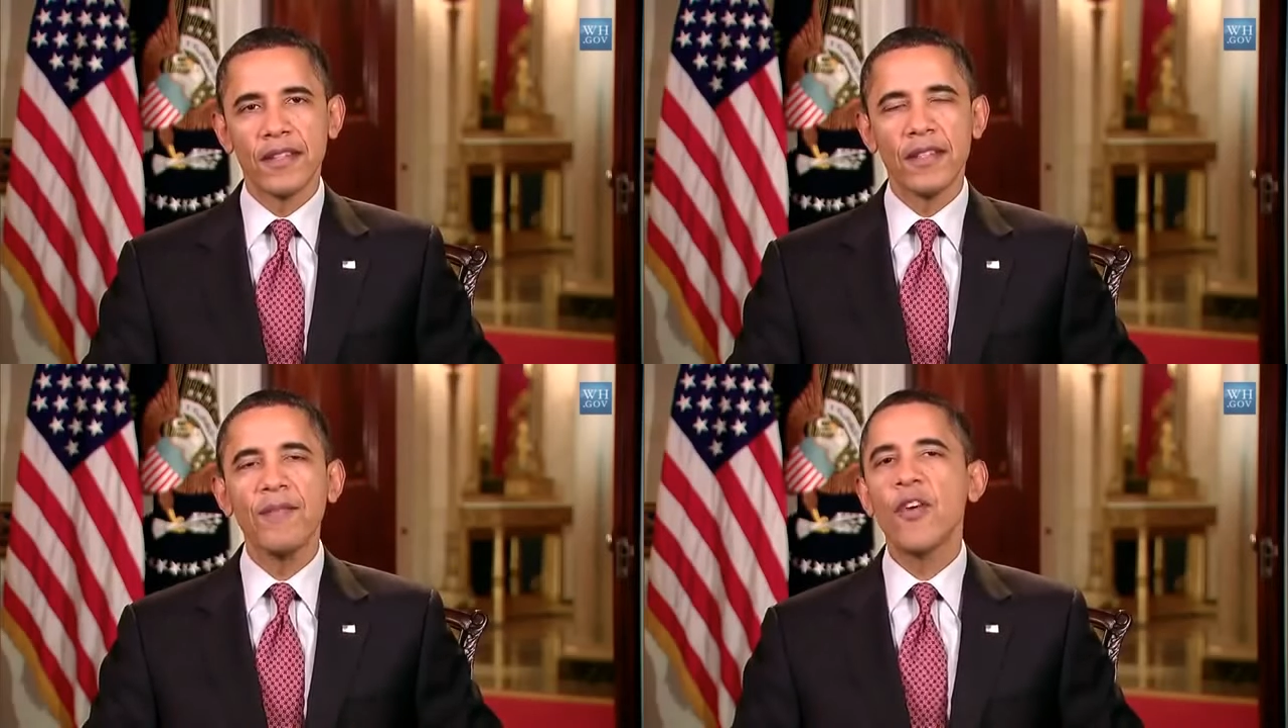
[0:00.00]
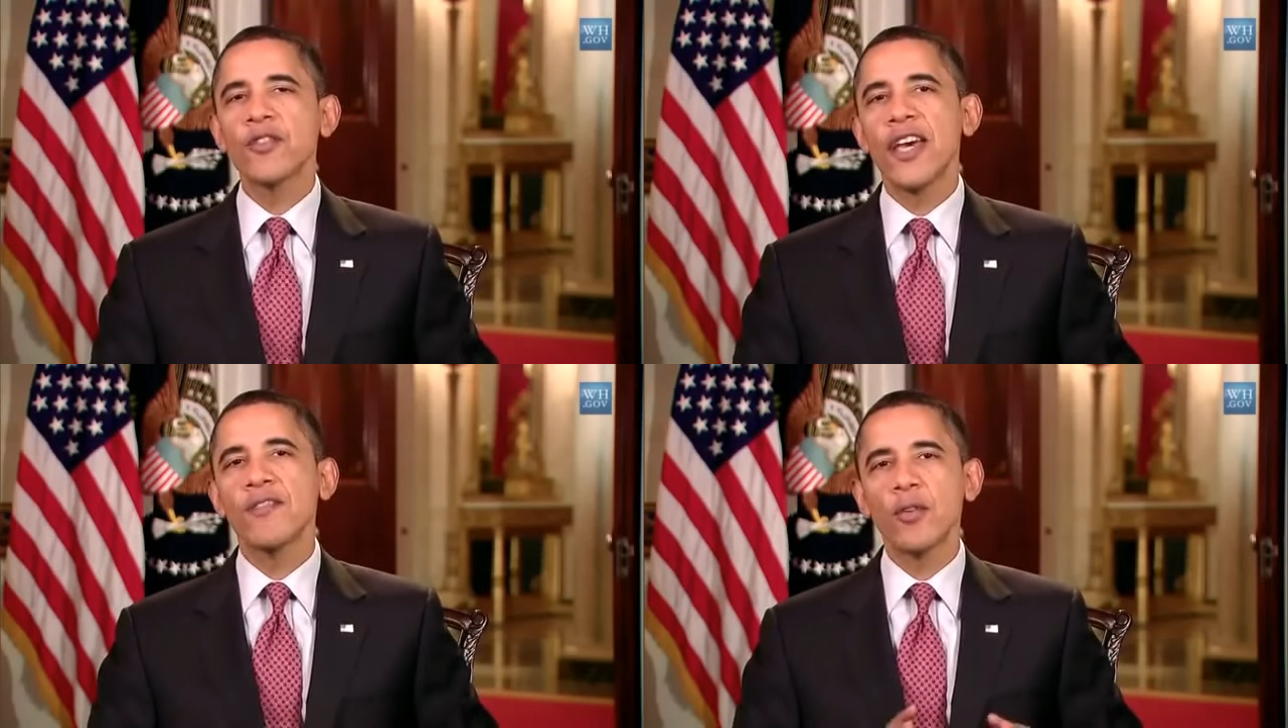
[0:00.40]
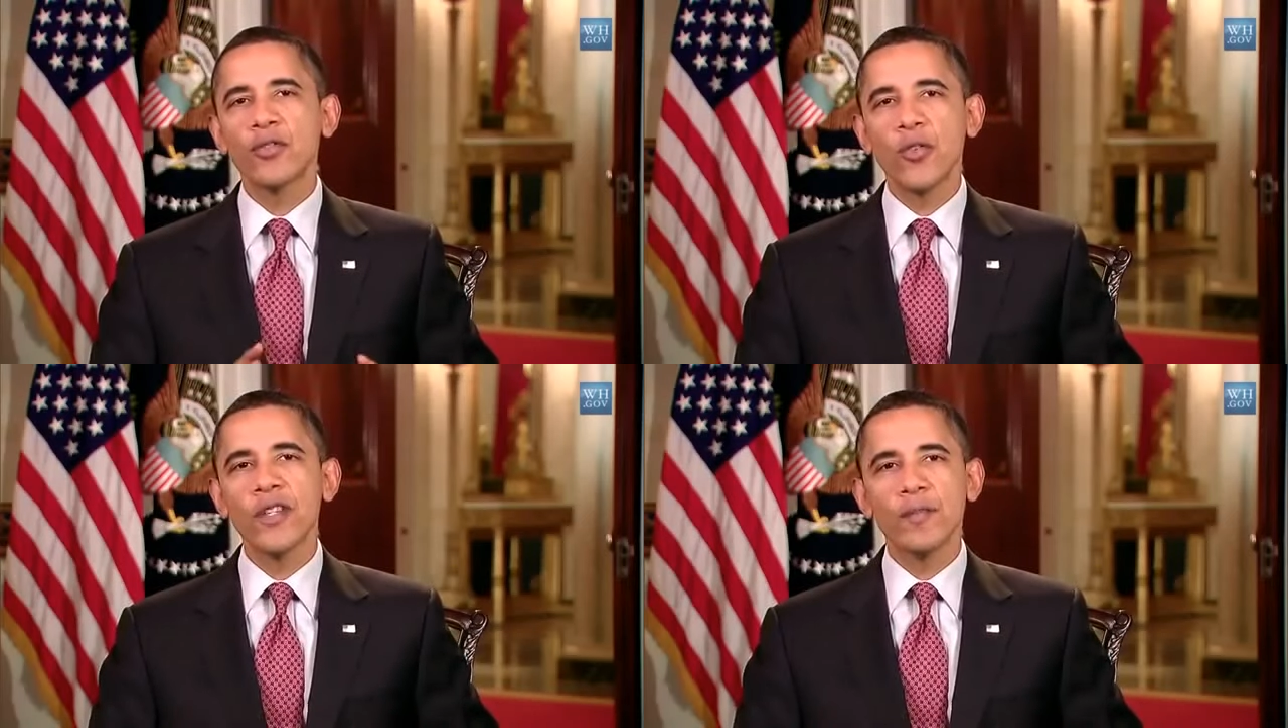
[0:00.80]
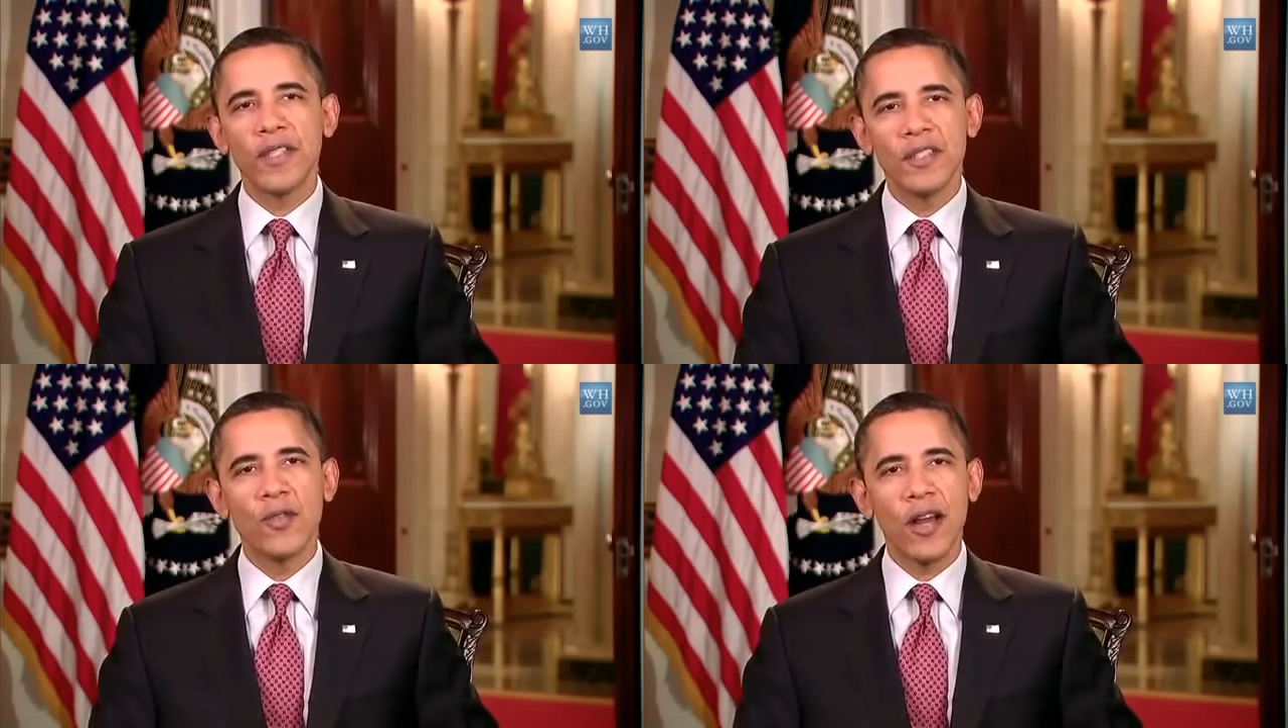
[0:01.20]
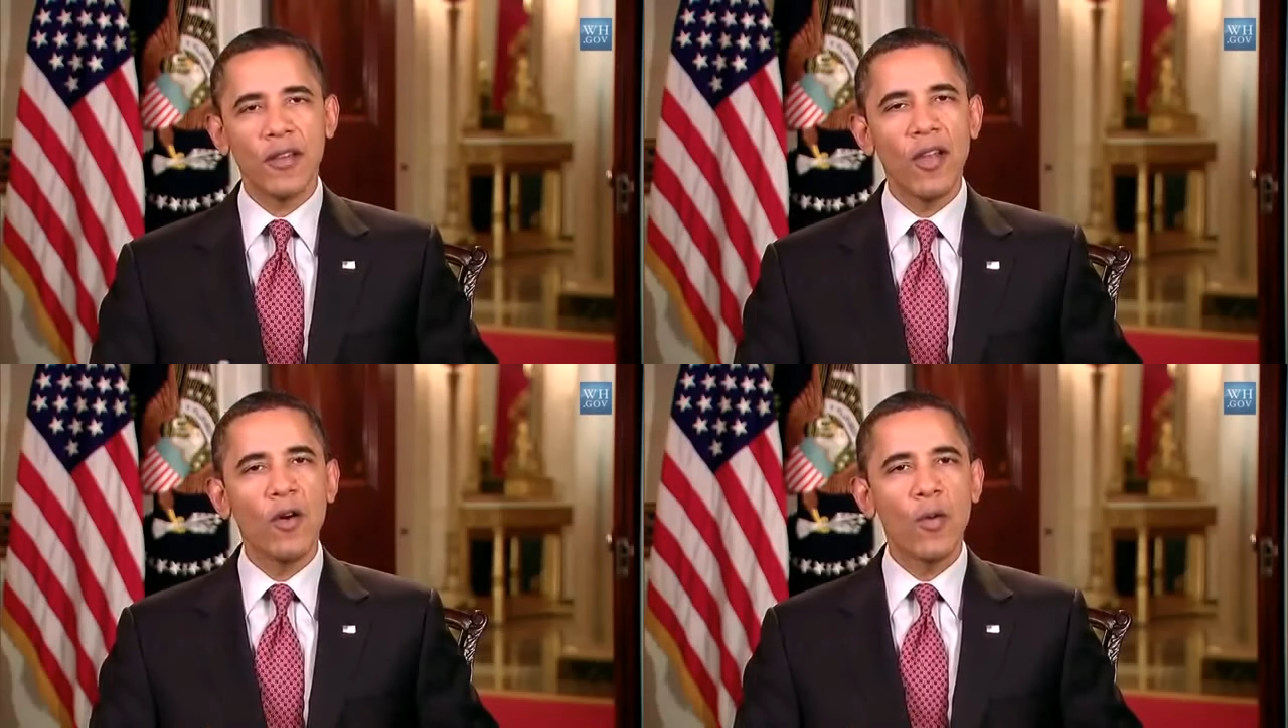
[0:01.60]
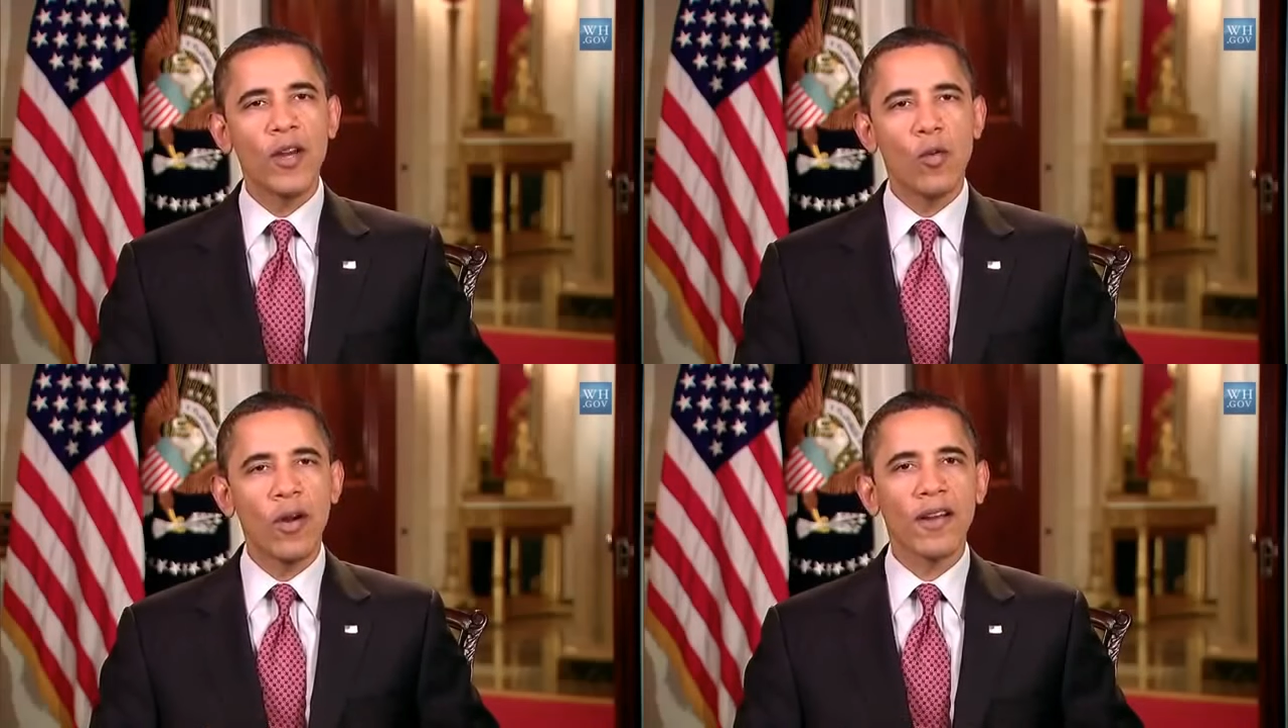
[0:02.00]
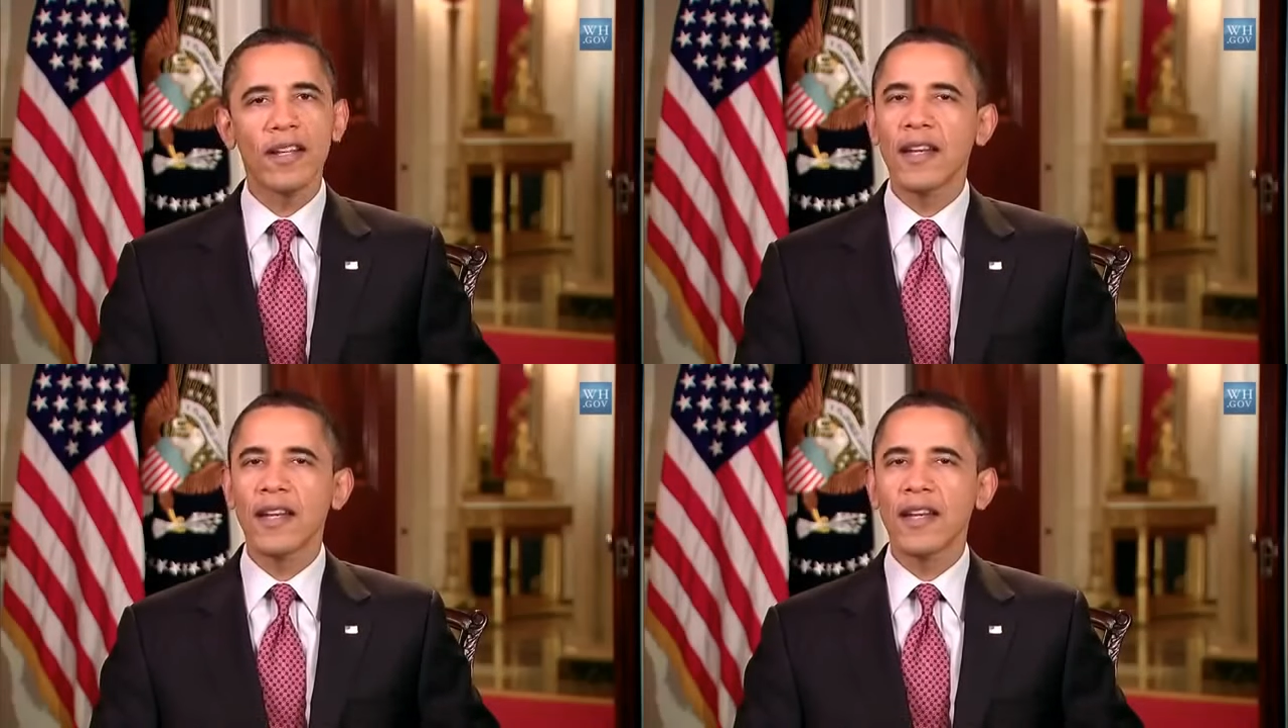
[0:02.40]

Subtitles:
Some folks have no choice but to drive a long way to work,